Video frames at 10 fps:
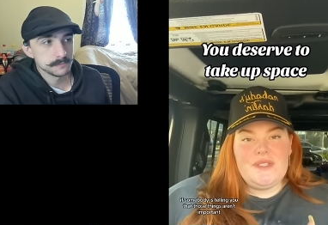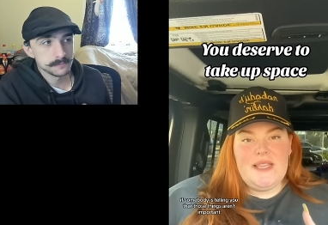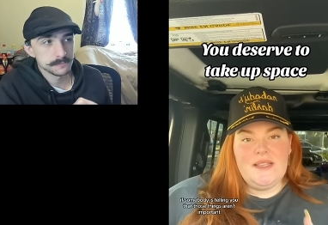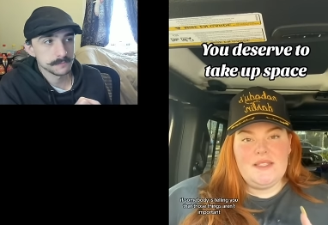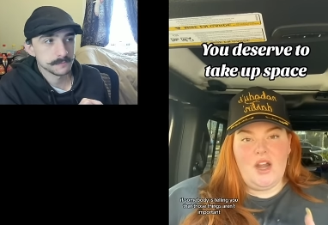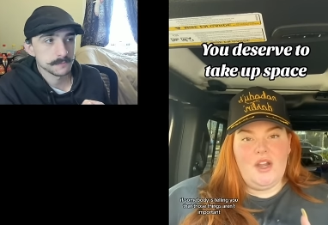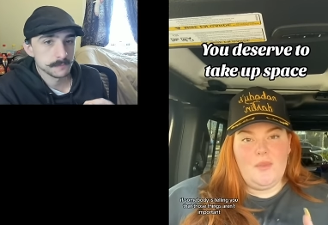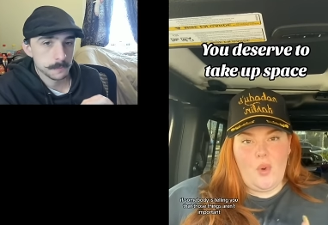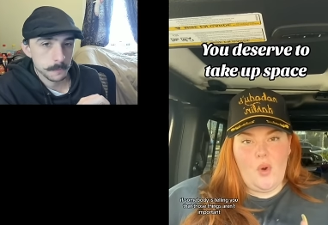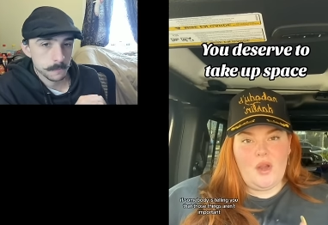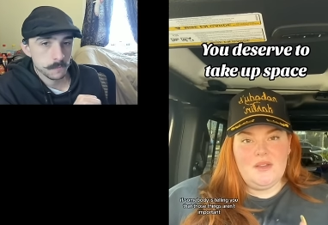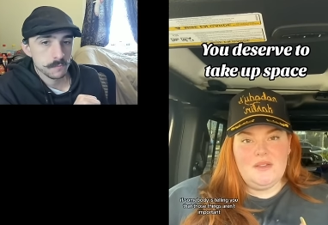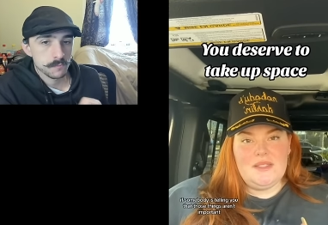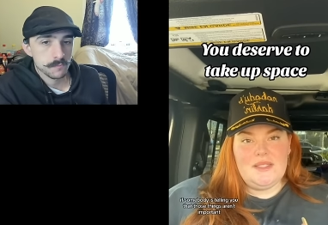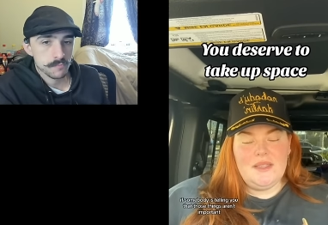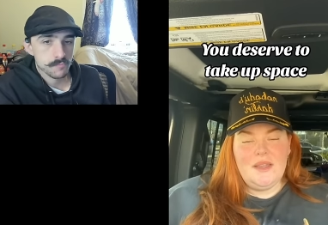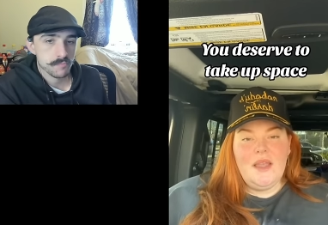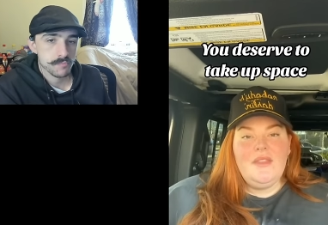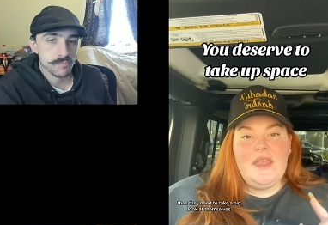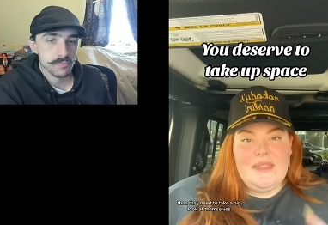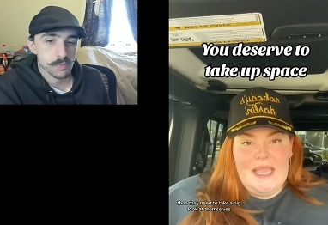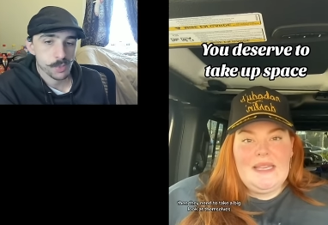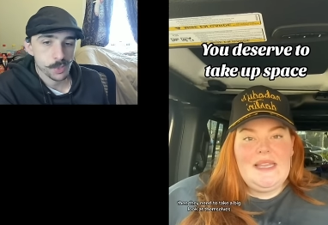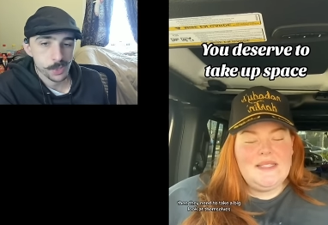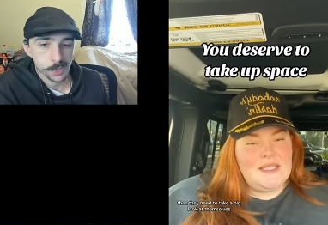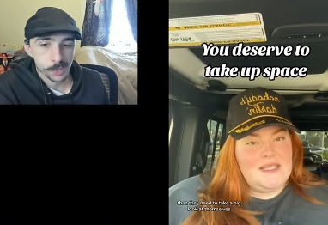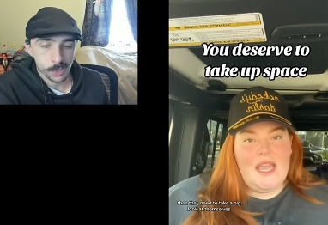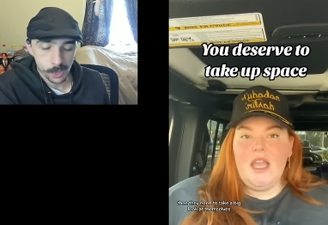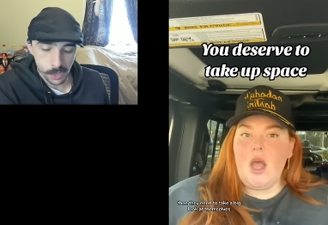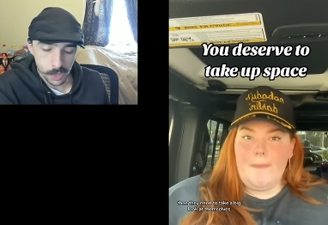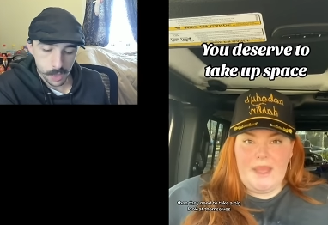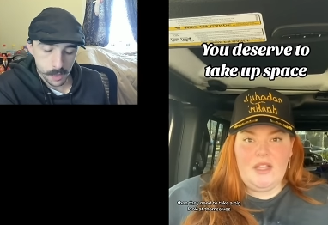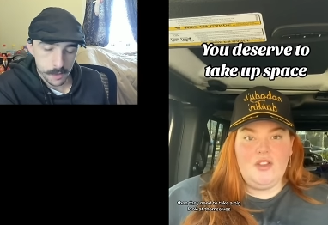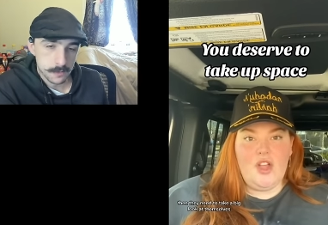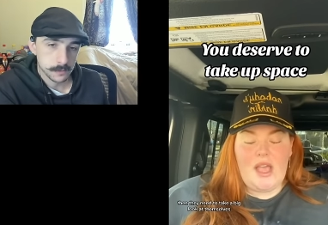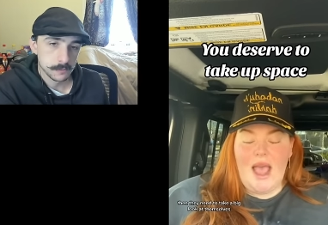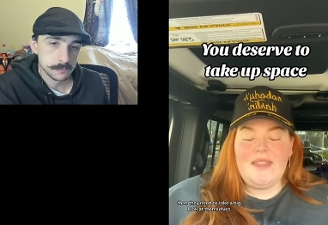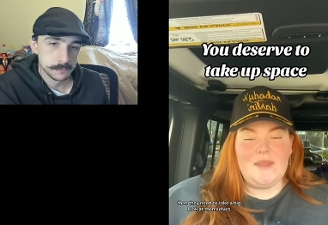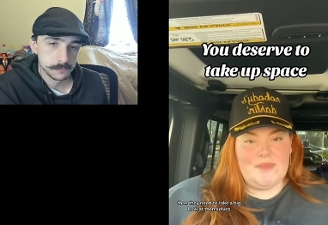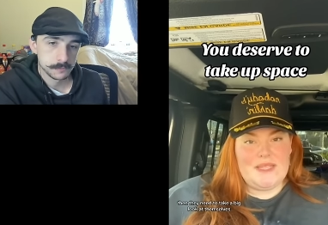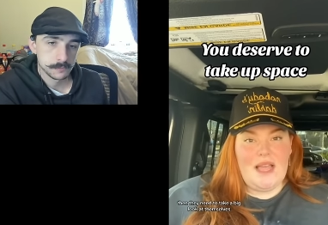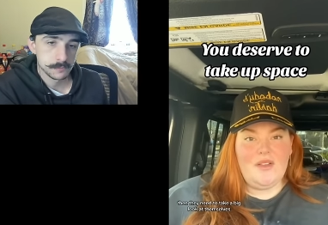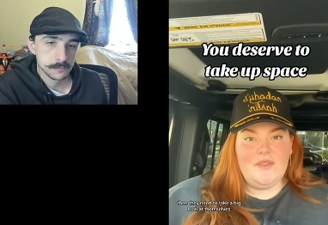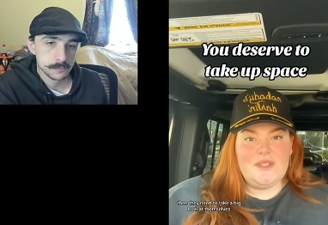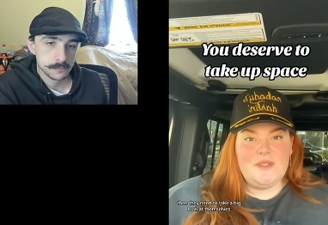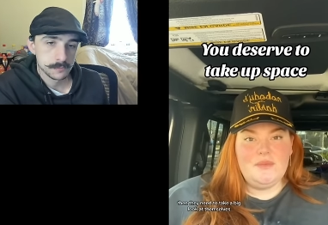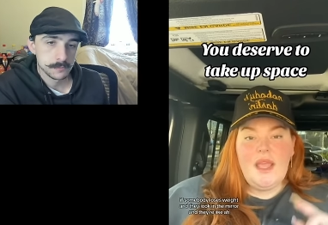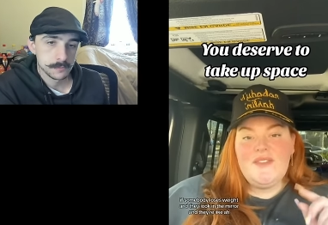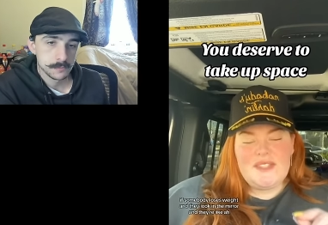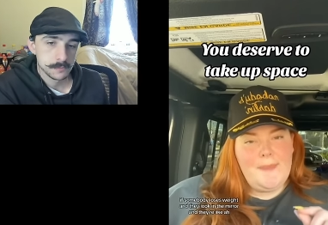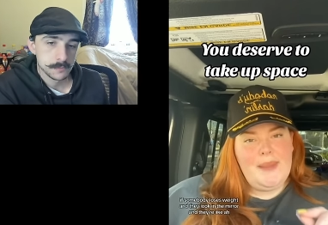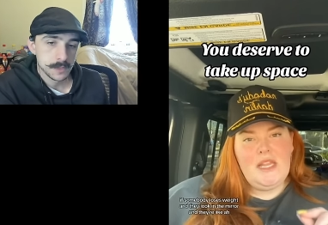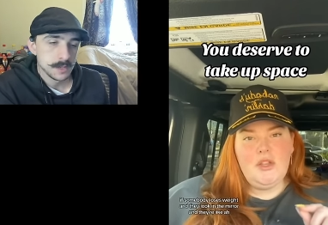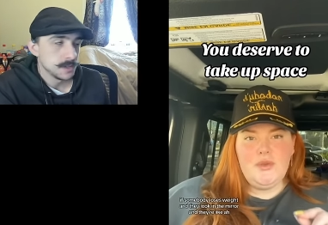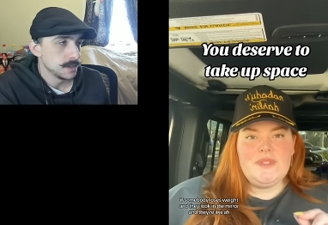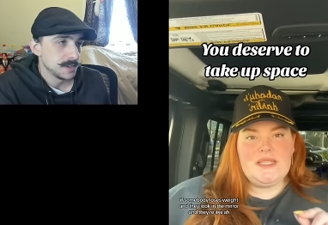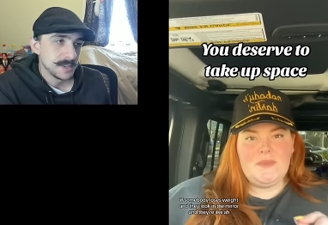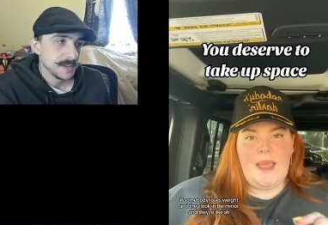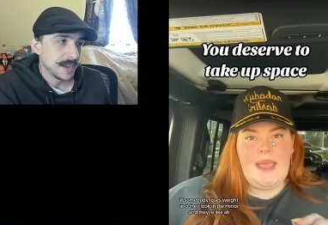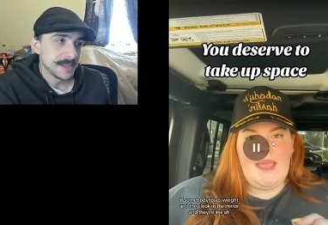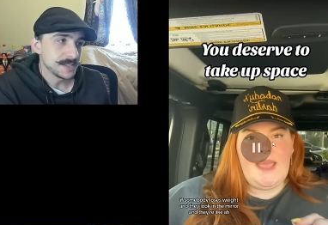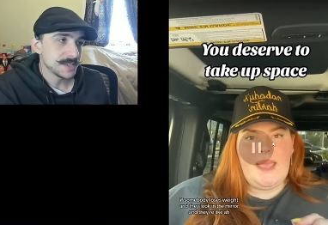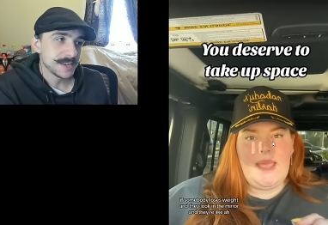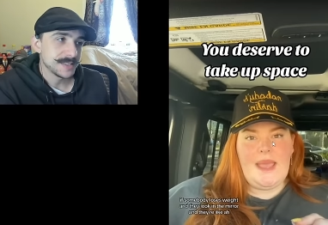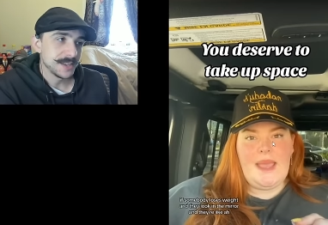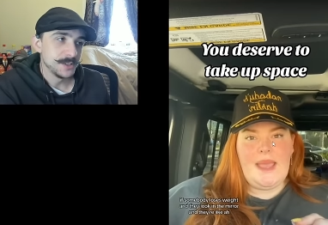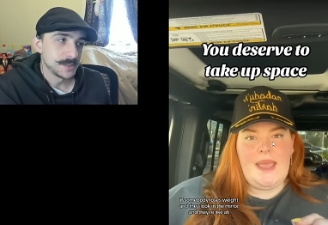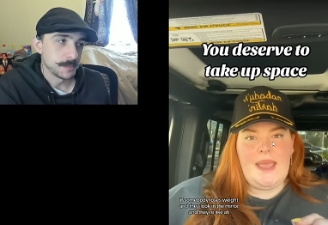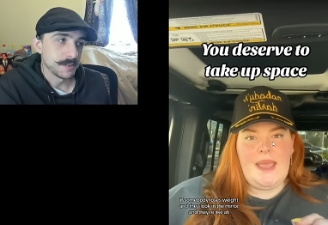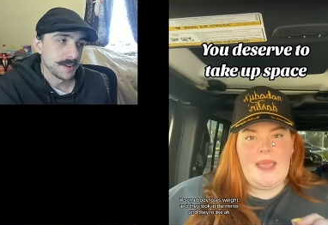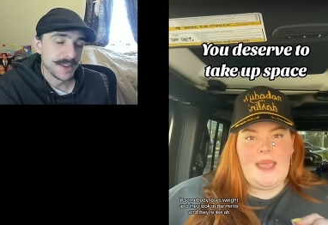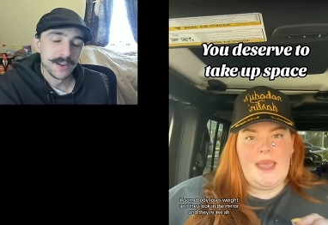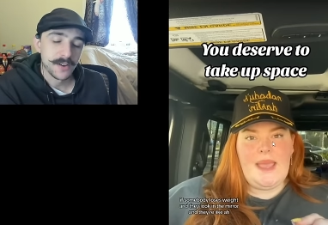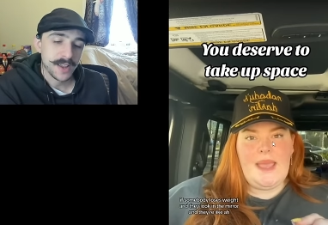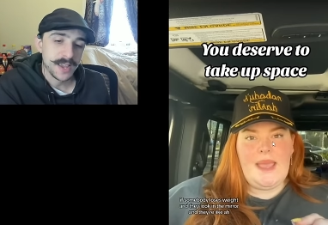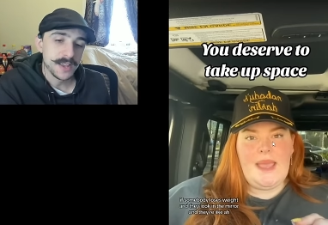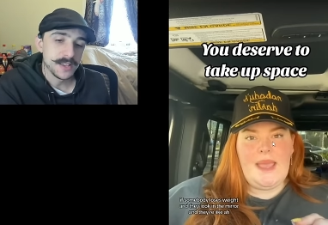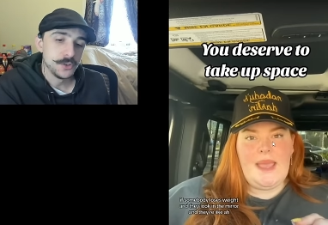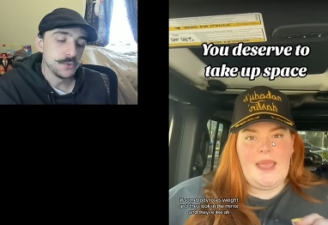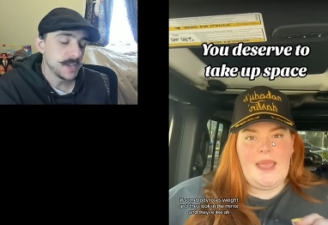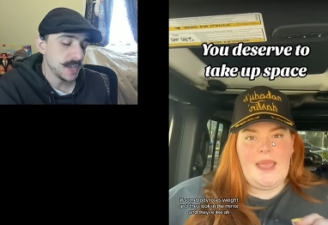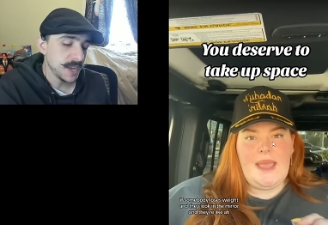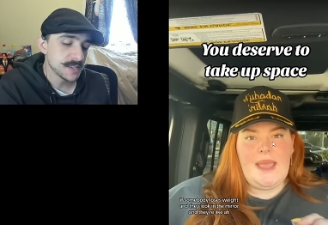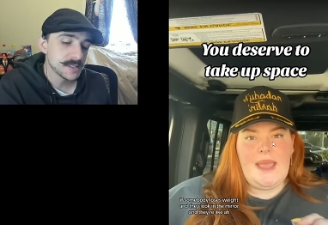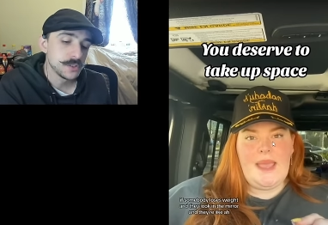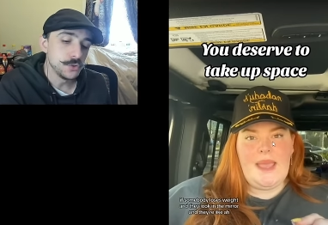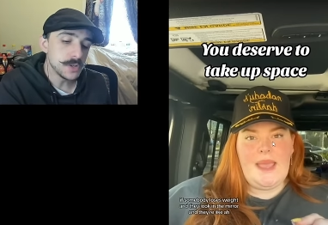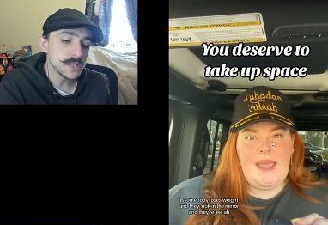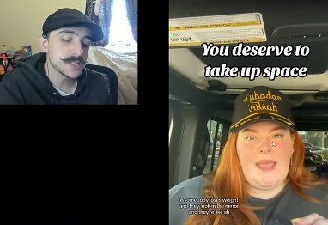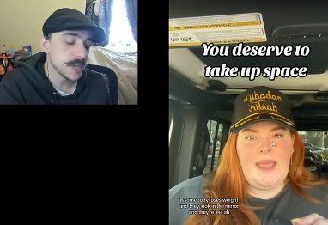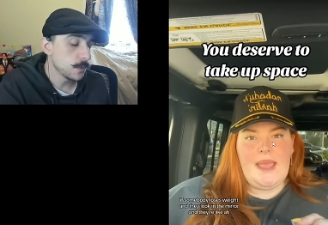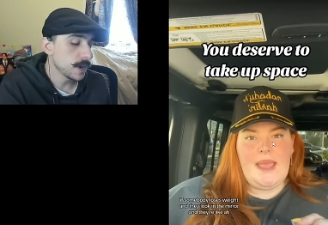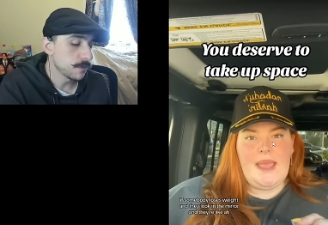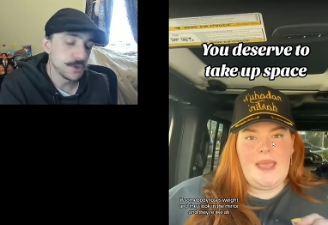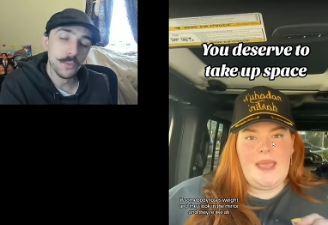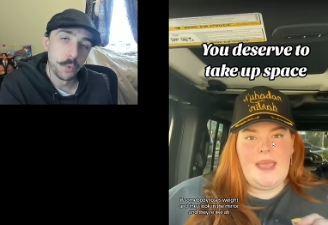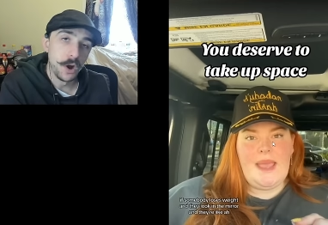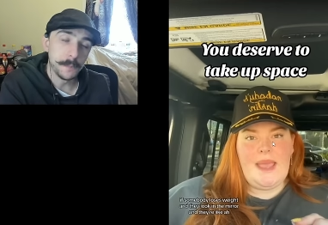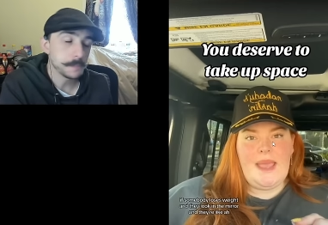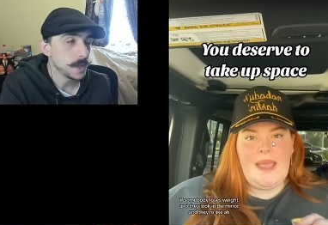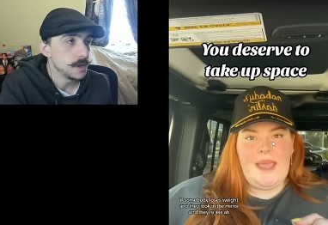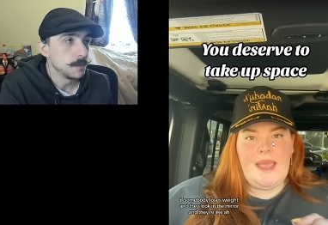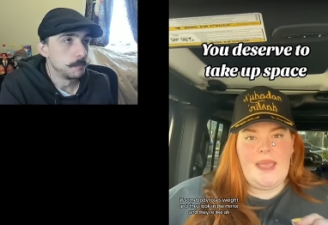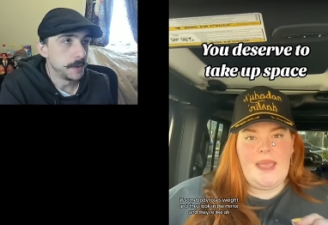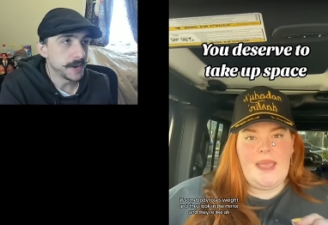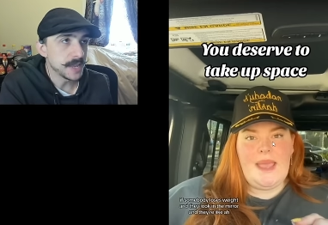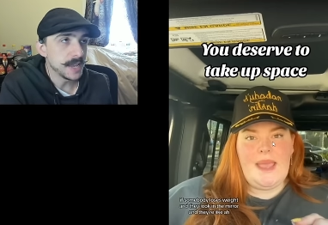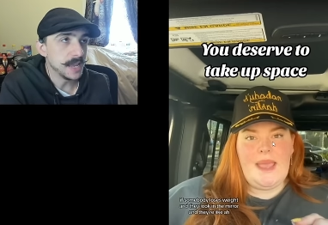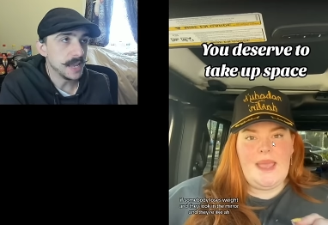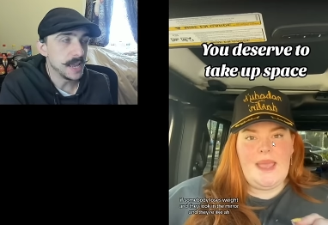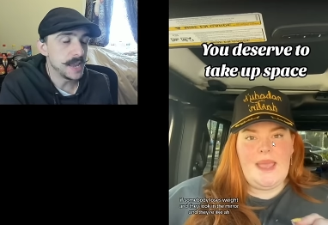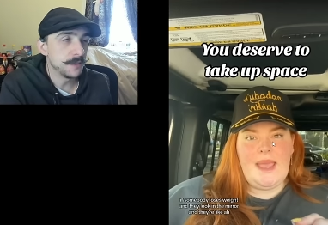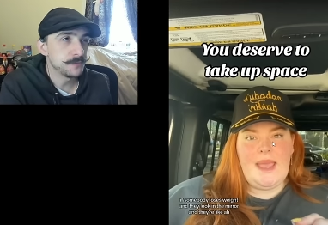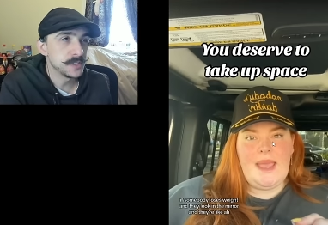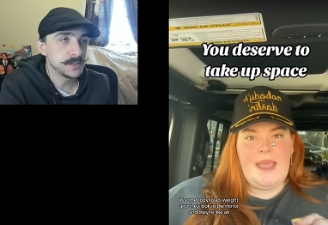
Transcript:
Speaker 1: things aren't important, then they need to take a big look at themselves. If somebody loses weight.
Speaker 2: I just gotta tell you something right now, okay? You can't, you can say whatever you want, but if the